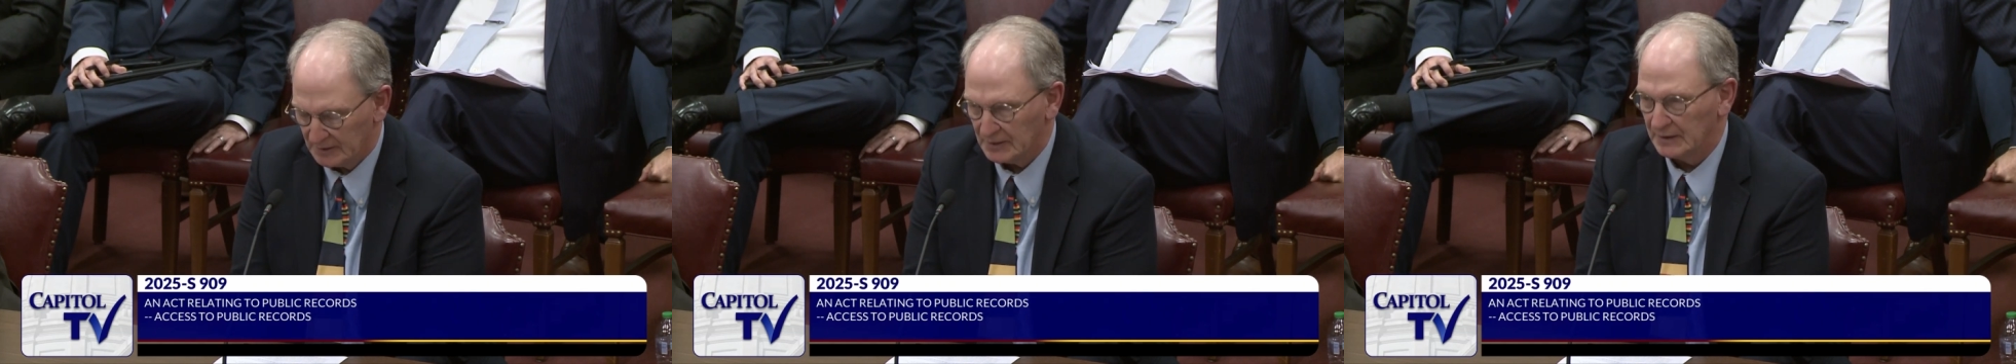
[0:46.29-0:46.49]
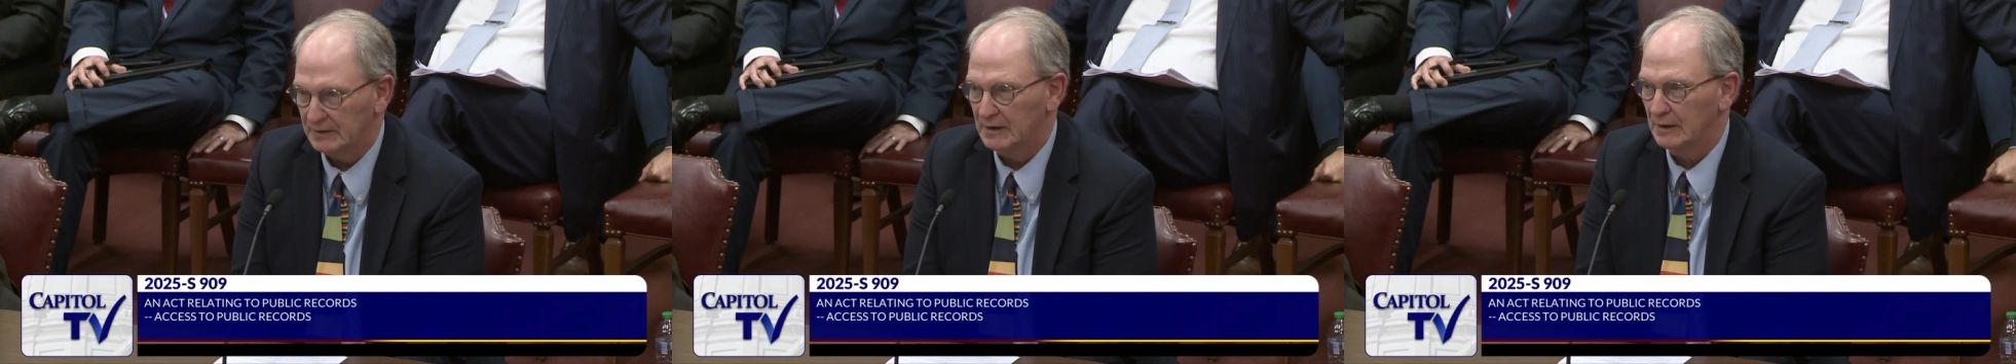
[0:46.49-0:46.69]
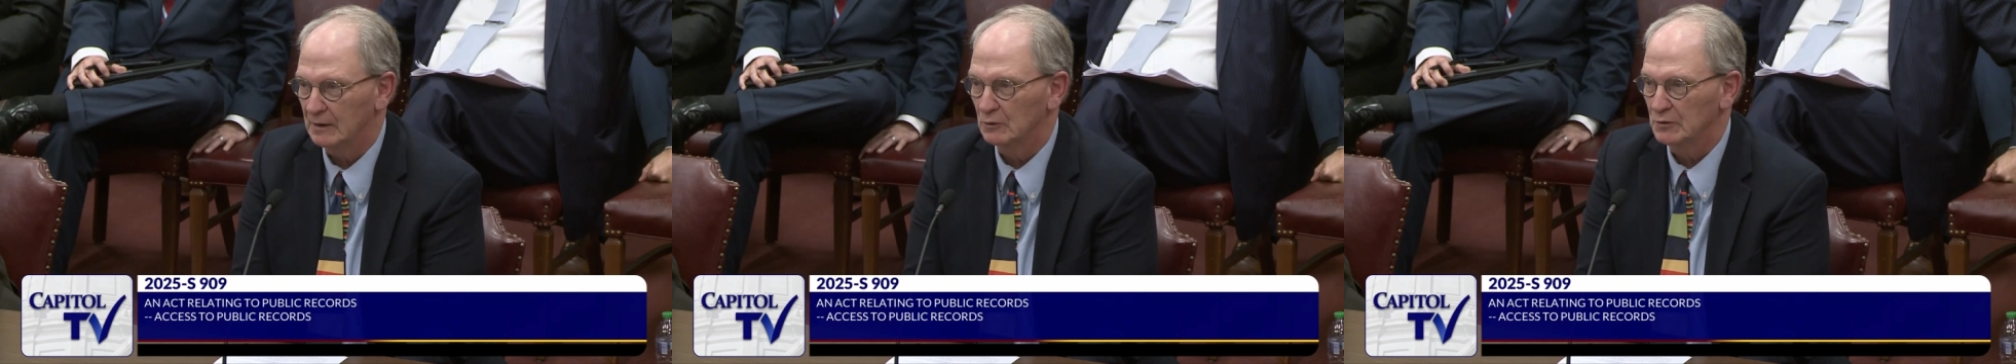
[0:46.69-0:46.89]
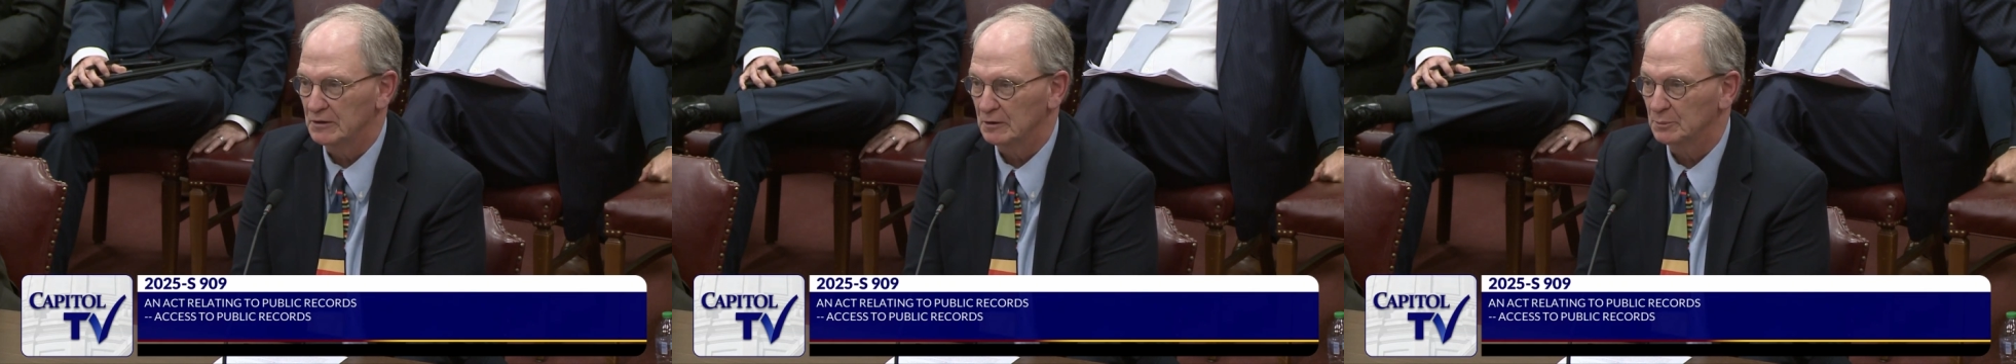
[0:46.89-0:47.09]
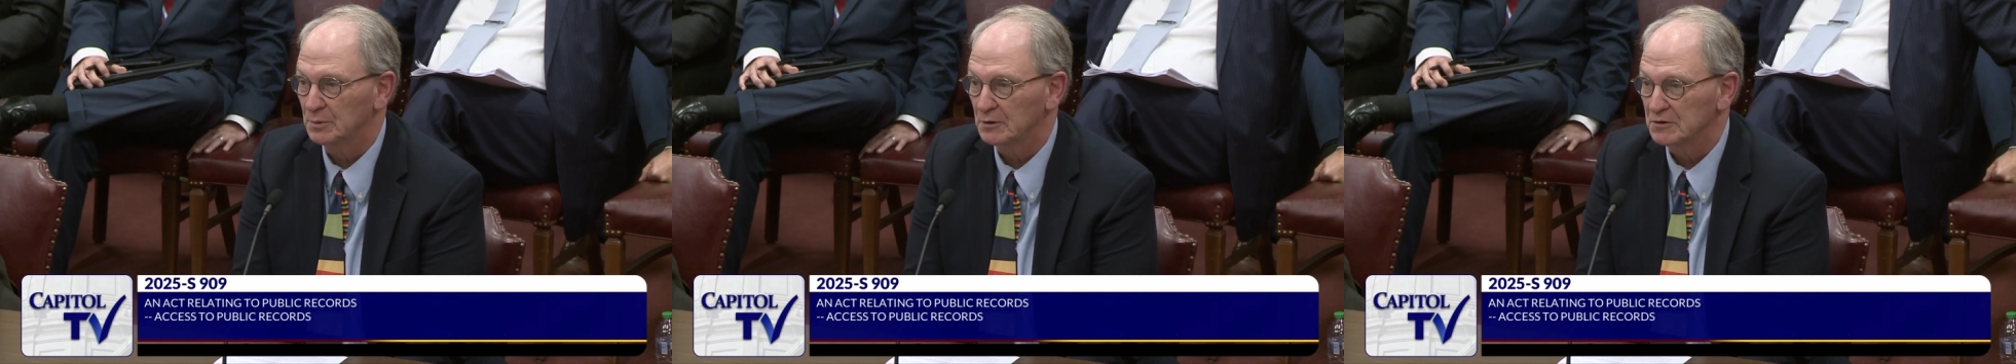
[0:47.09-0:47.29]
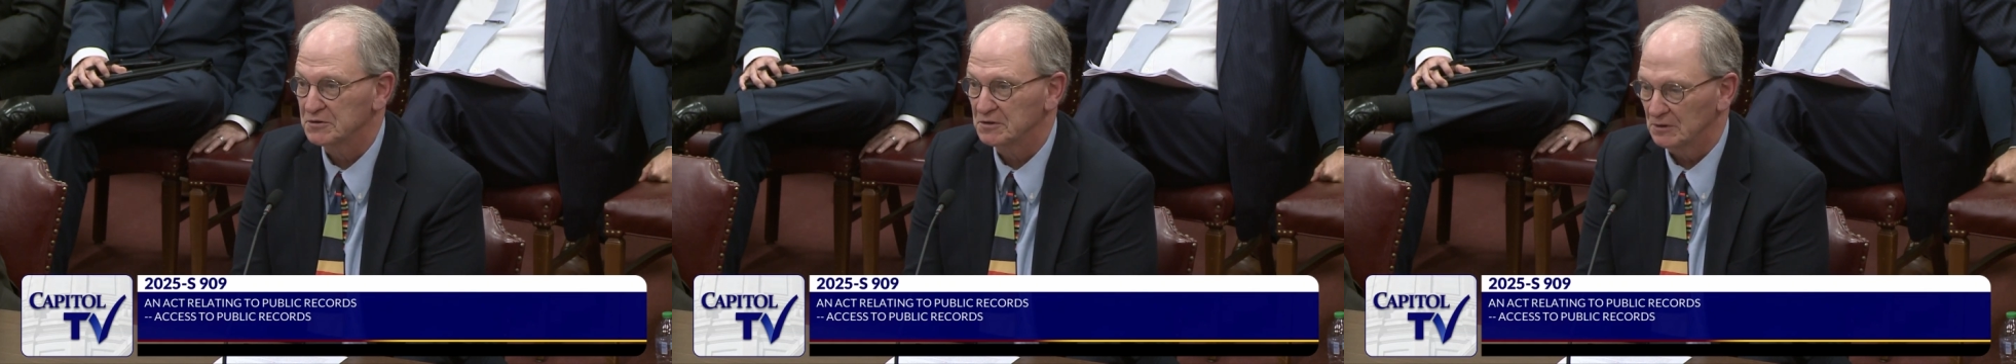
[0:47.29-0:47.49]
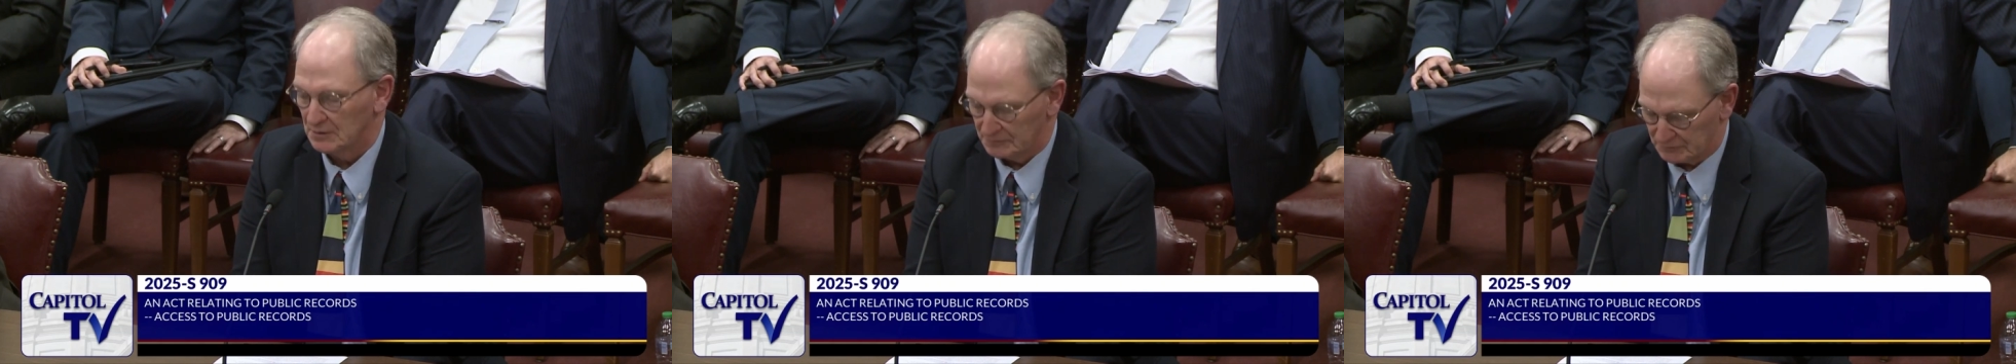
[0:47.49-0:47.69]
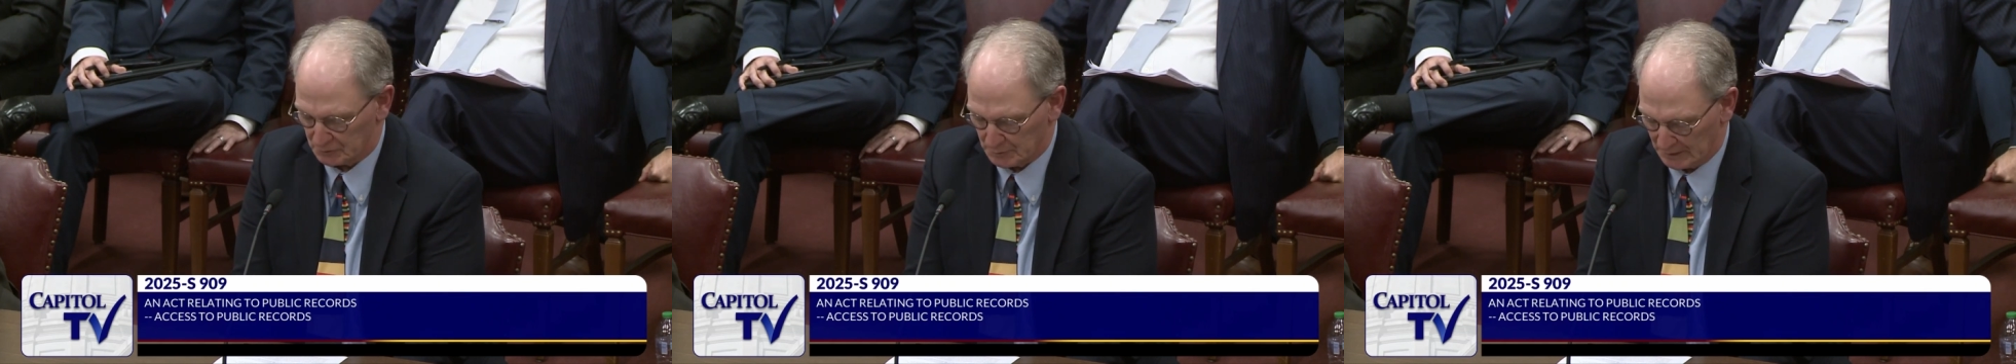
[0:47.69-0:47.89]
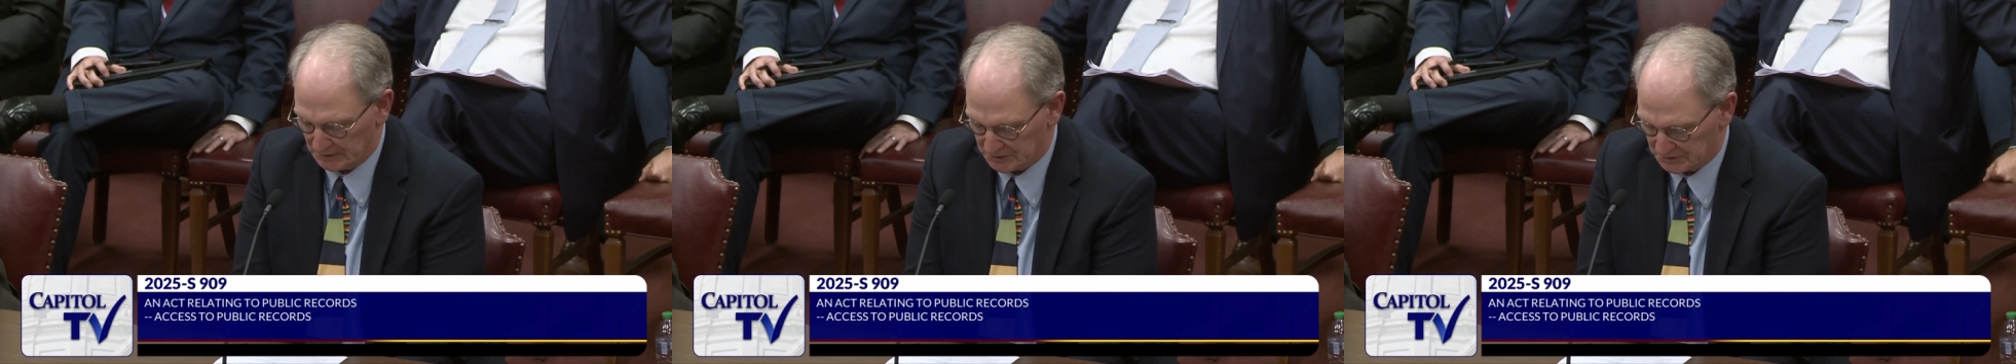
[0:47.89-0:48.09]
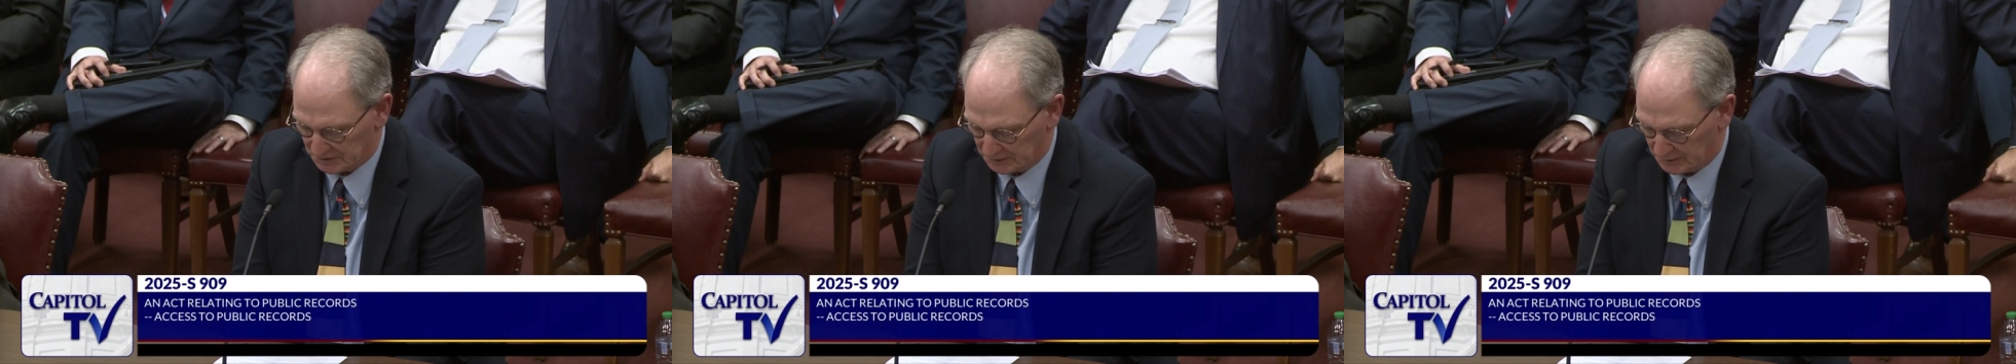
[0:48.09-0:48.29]
They care when their personal
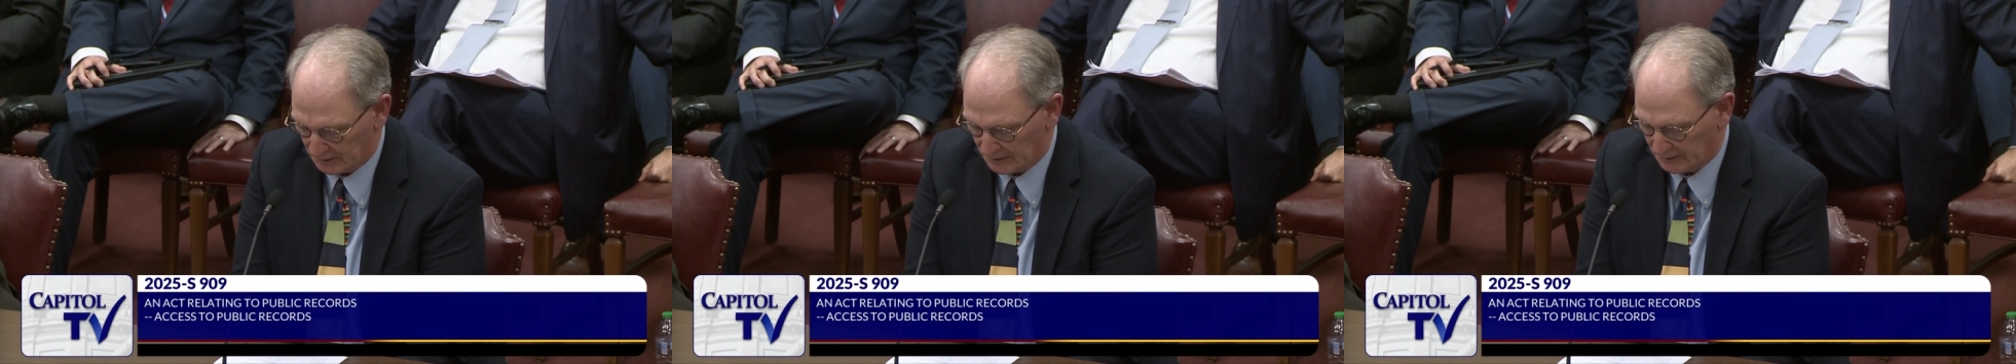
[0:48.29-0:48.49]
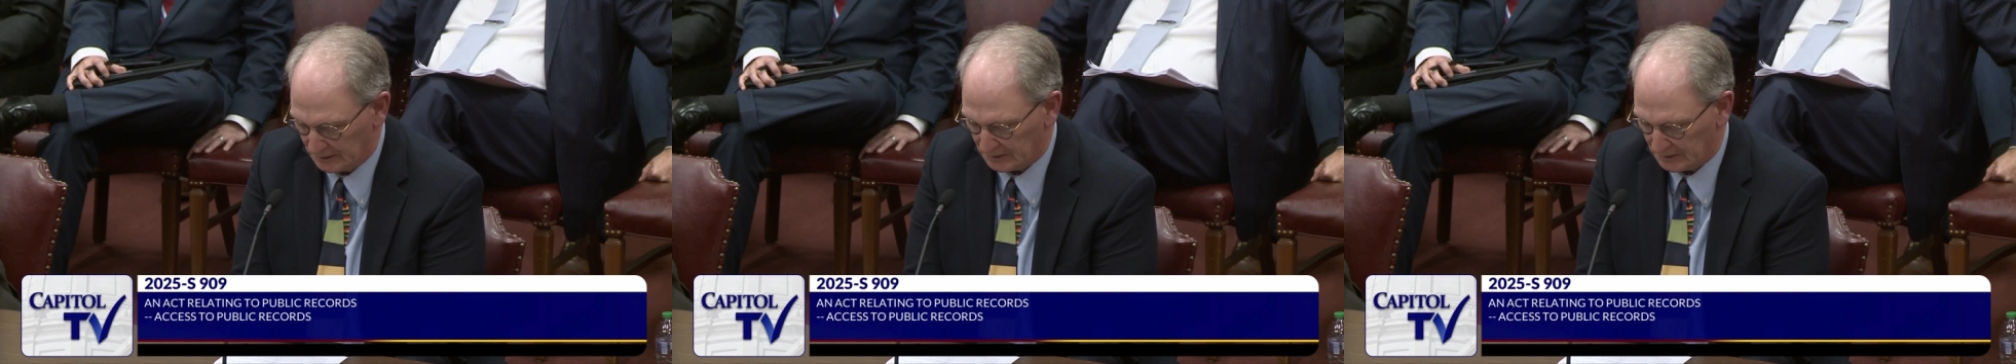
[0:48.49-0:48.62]
information